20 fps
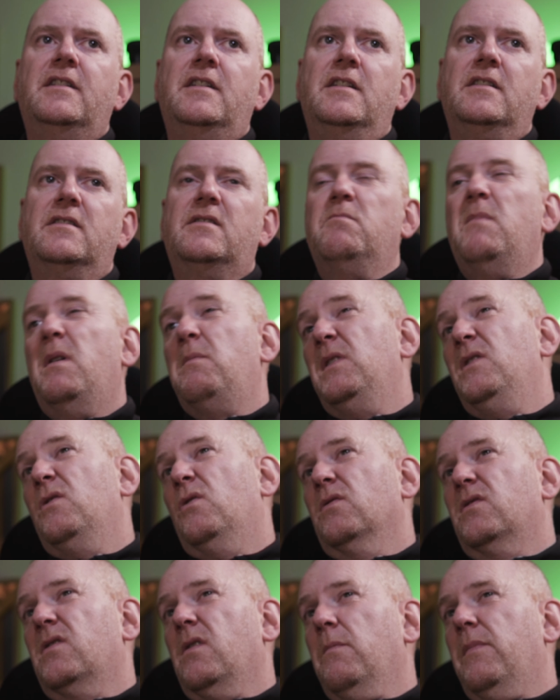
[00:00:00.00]
and it's maybe
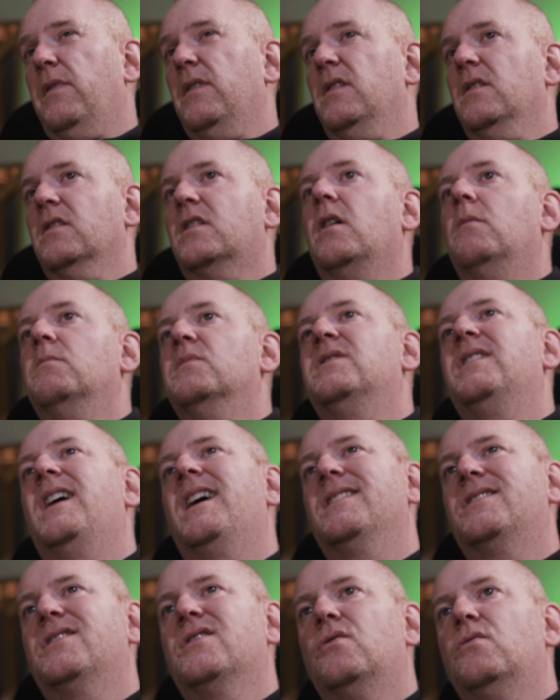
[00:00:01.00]
not something that comes
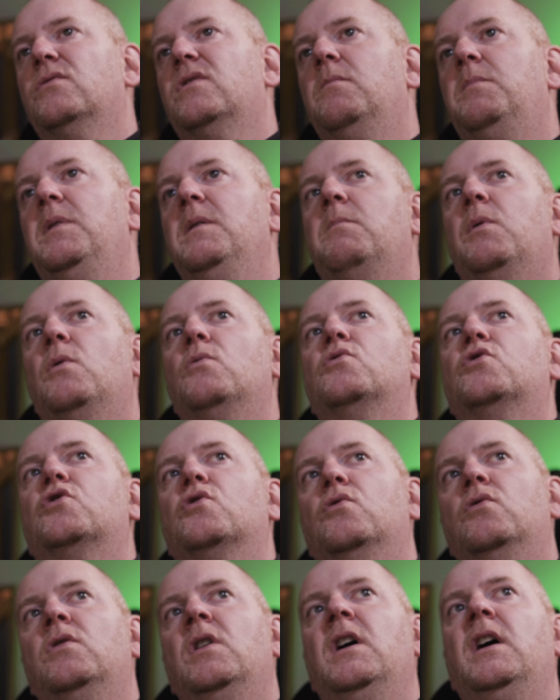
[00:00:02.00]
natural to people.
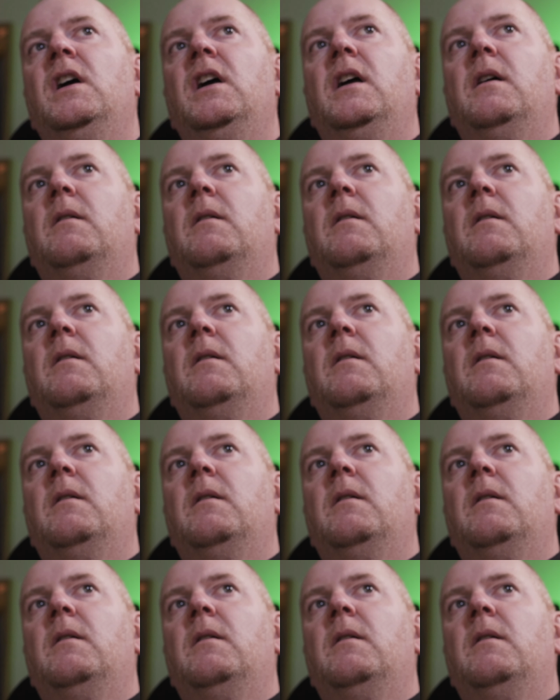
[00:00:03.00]
So